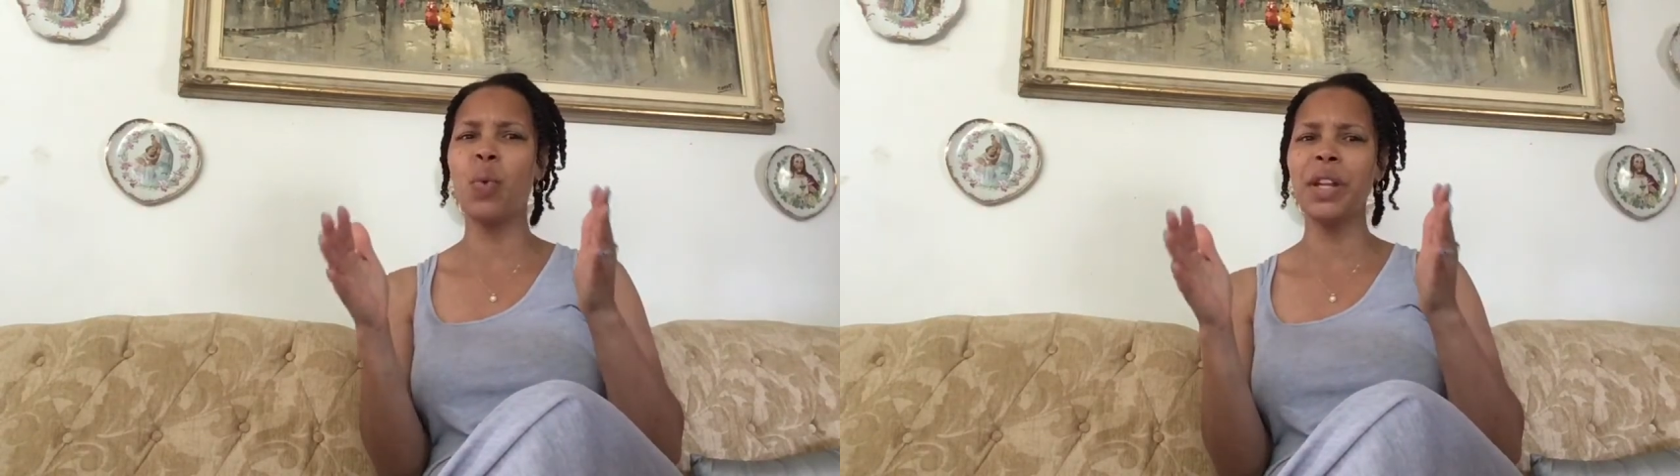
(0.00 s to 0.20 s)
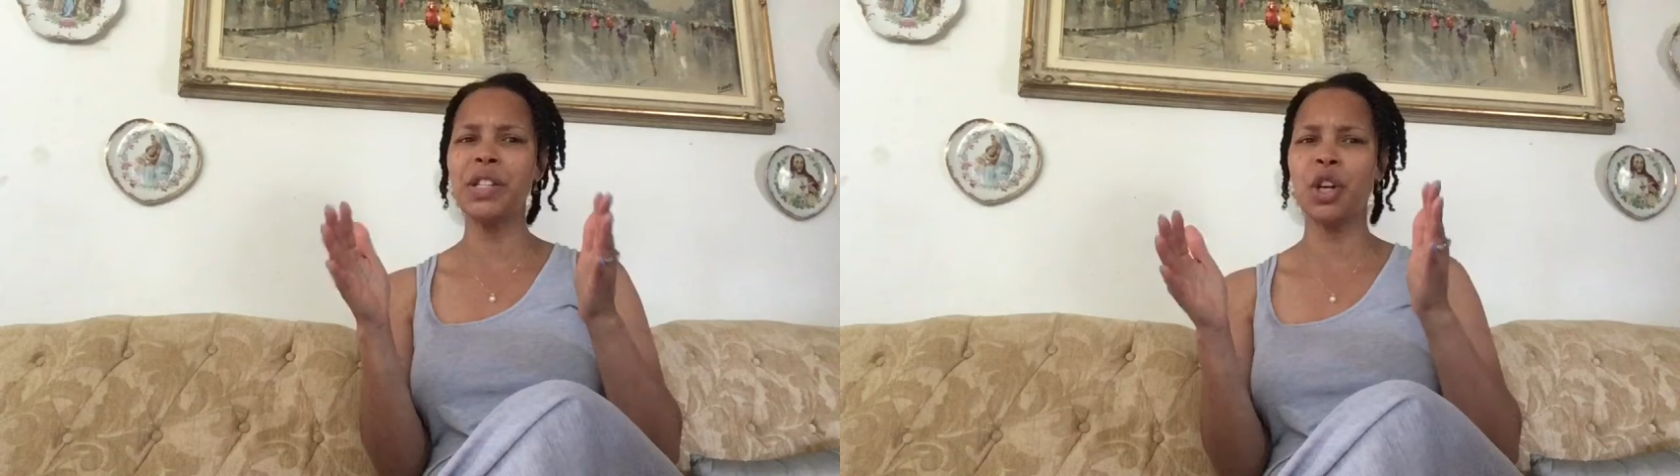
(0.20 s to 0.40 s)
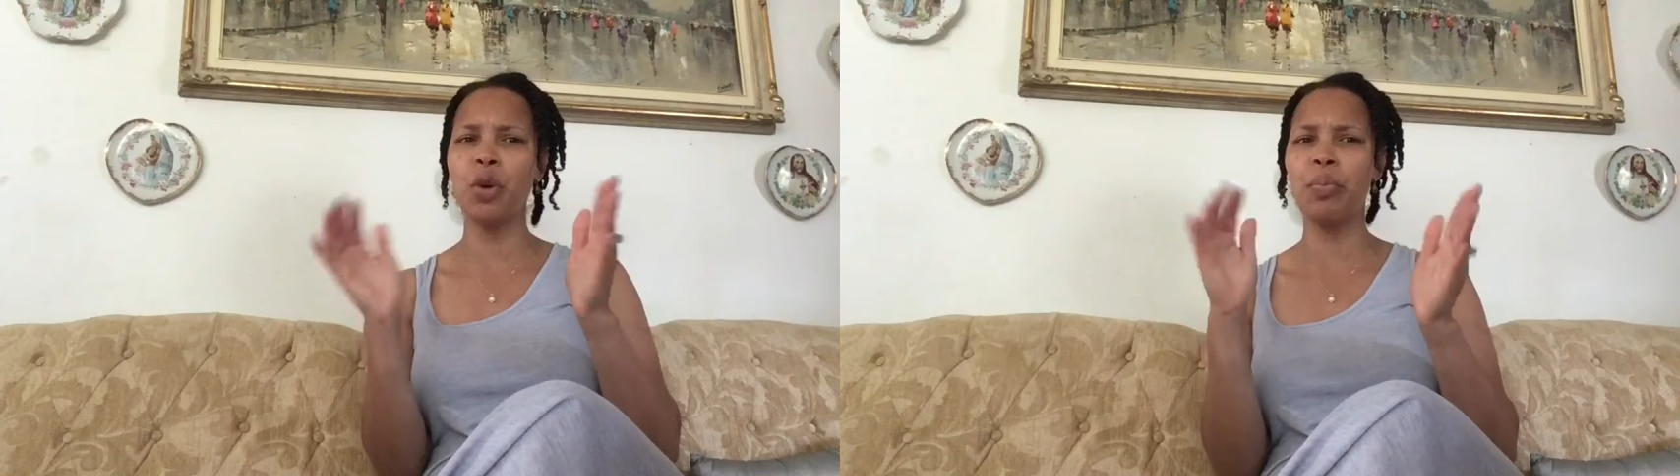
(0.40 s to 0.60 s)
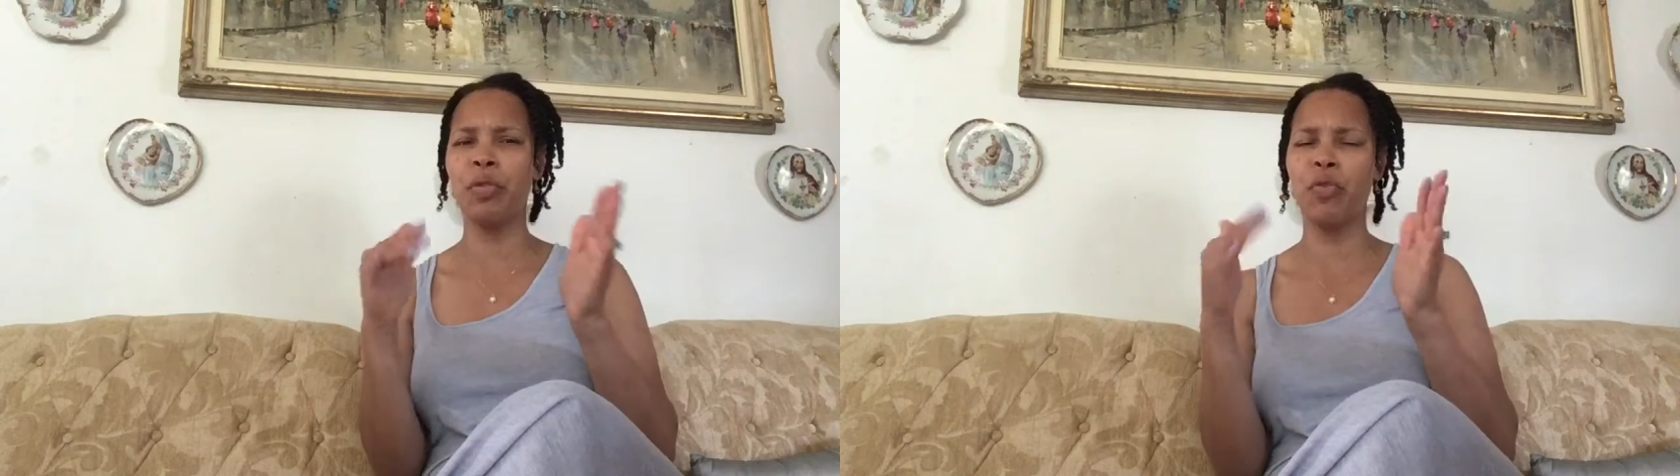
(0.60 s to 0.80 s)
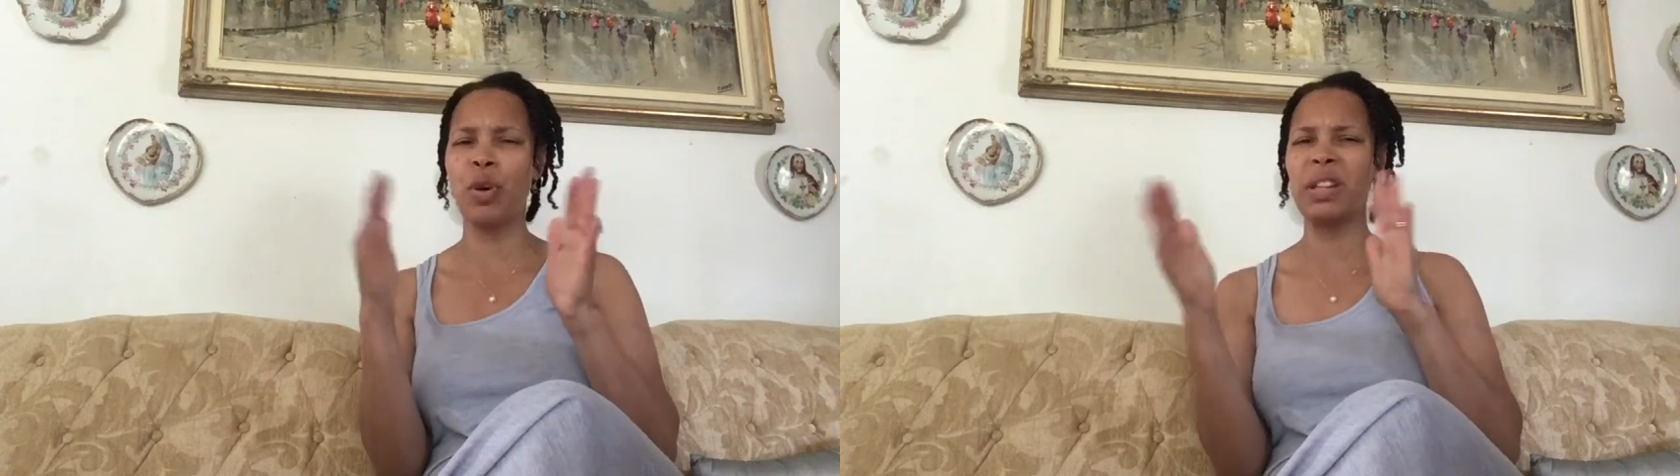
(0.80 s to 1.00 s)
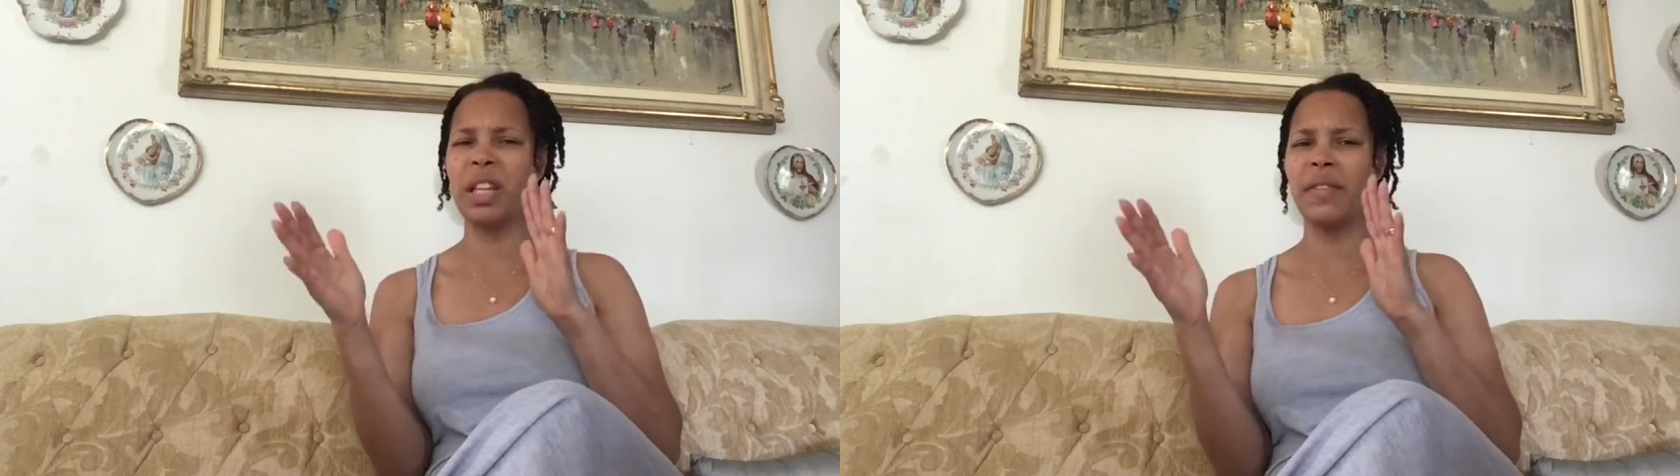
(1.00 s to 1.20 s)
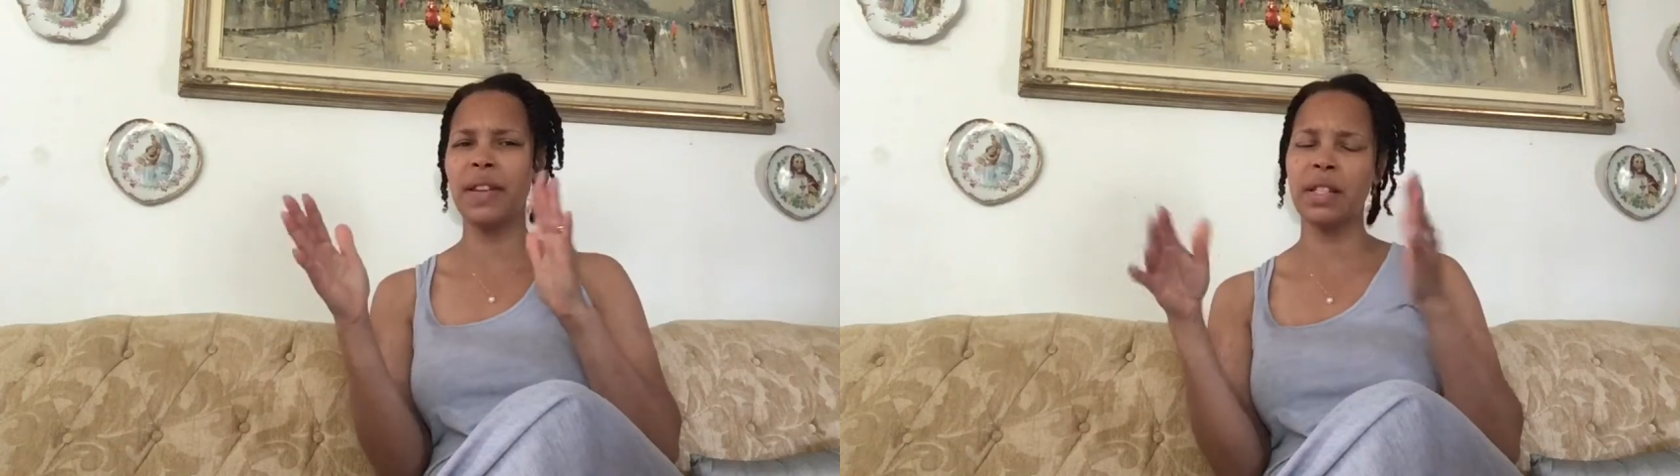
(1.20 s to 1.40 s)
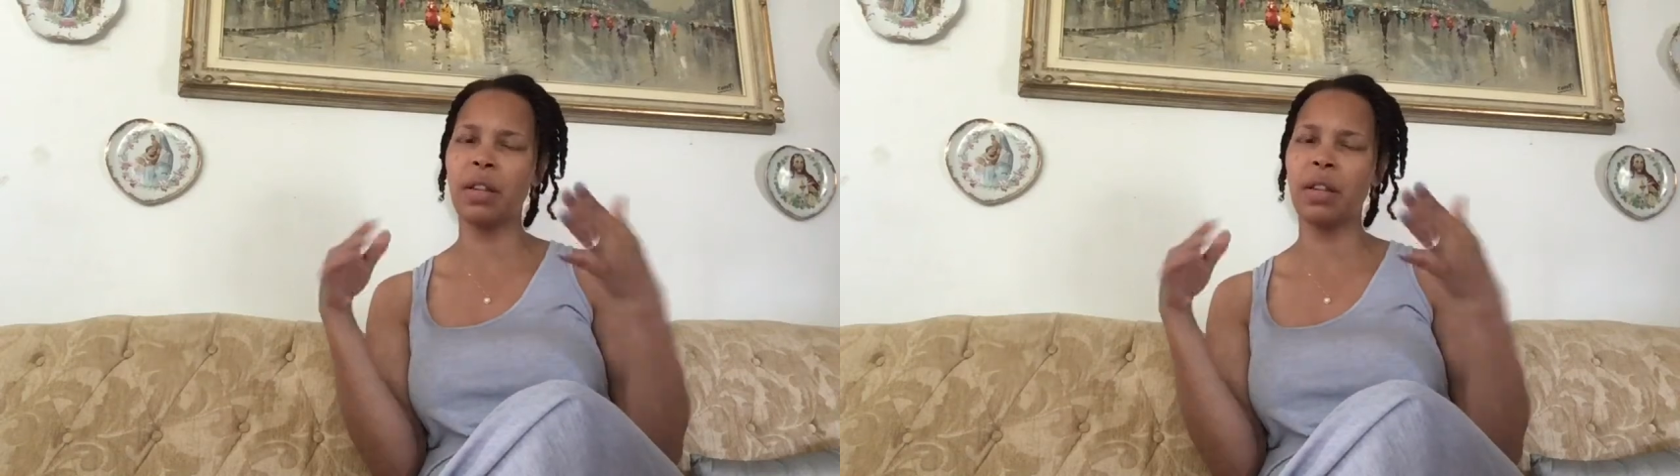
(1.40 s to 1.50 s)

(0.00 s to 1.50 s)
window before leaving,